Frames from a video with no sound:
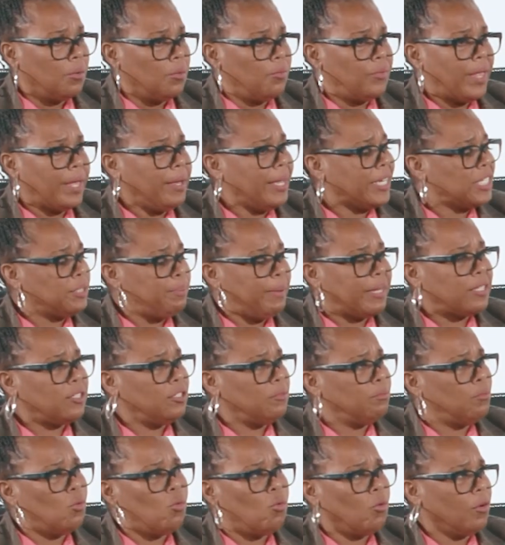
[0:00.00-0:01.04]
they
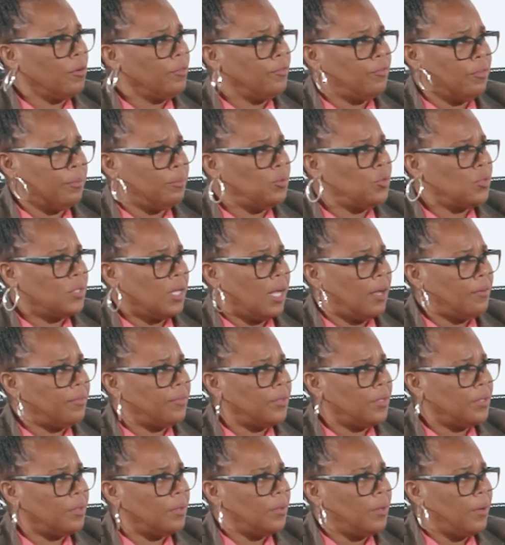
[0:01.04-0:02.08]
expected more from
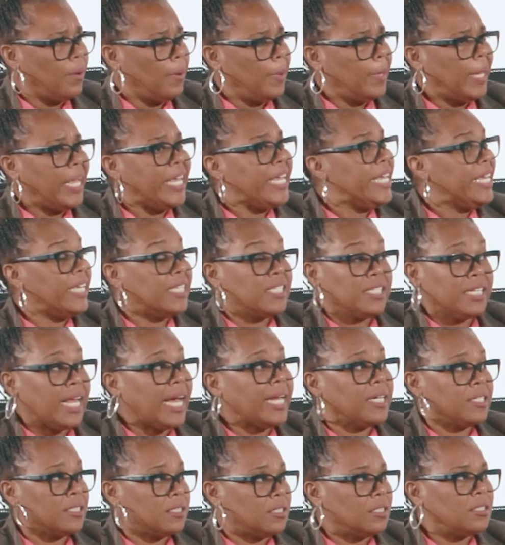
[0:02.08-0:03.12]
Mustafa. And he is
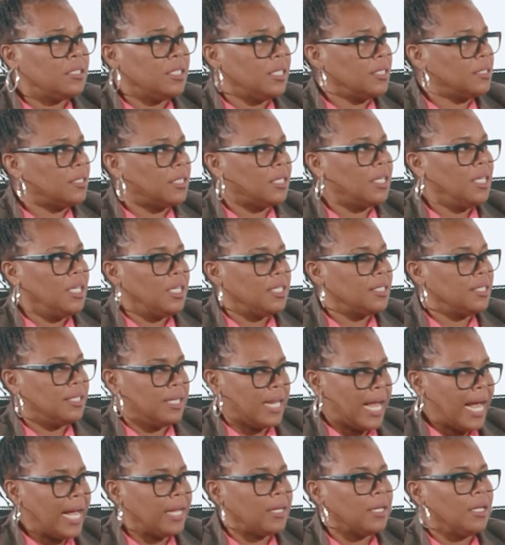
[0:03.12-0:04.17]
not a statistic. He is
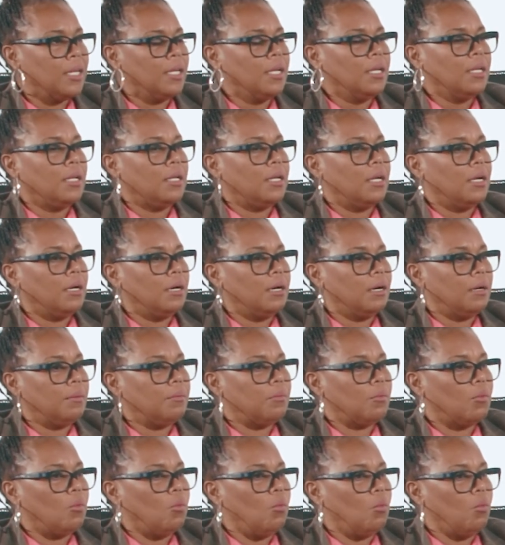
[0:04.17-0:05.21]
not.
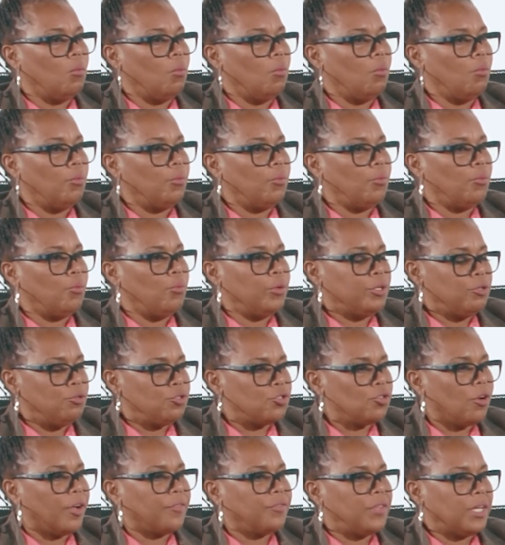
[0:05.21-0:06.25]
Um, when you
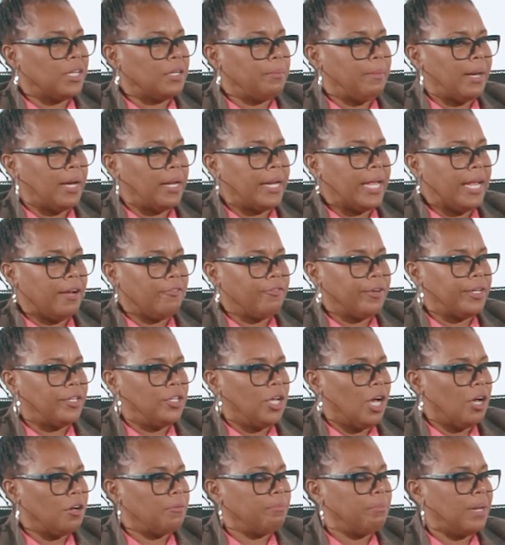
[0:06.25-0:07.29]
start thinking about every
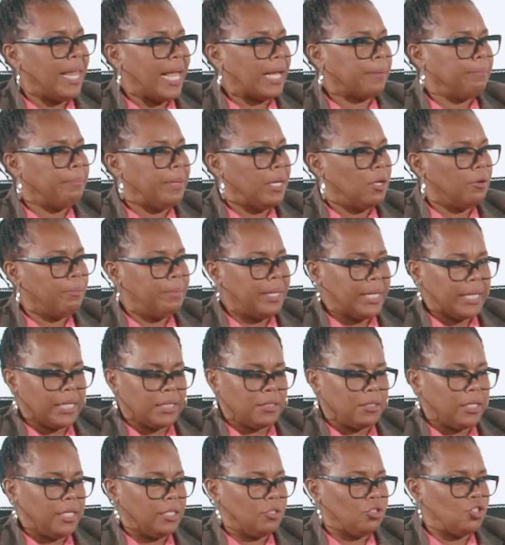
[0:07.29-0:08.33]
young black male being
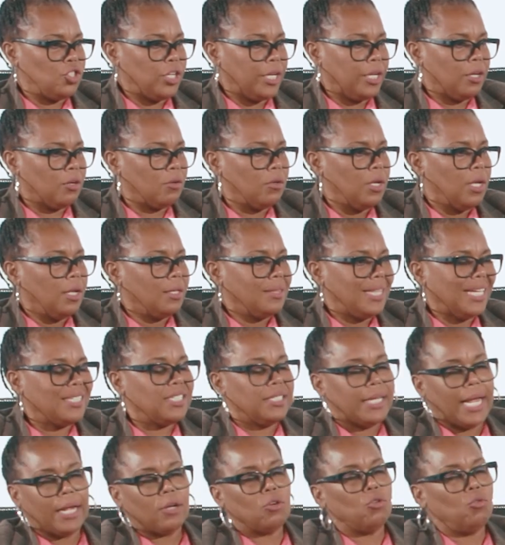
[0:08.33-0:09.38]
in, in jail,
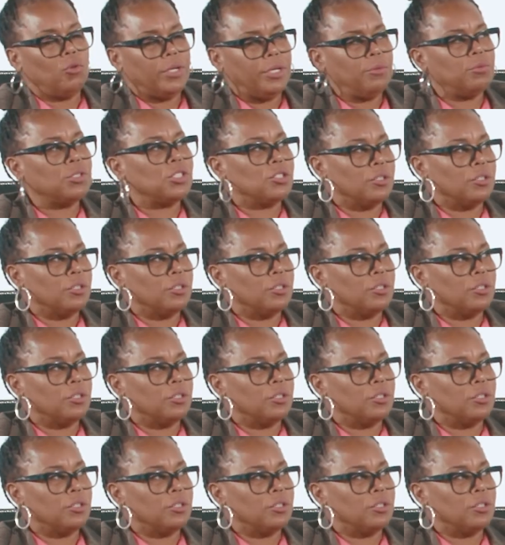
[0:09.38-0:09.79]
that's not who he was